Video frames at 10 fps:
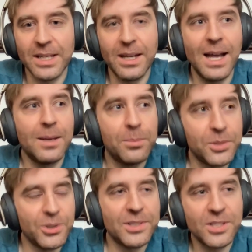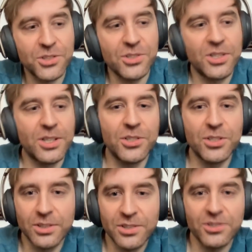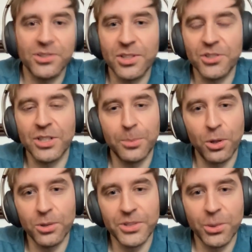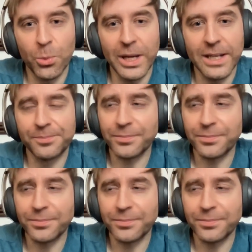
I'm doing such and such and such and such, and I'm not losing weight,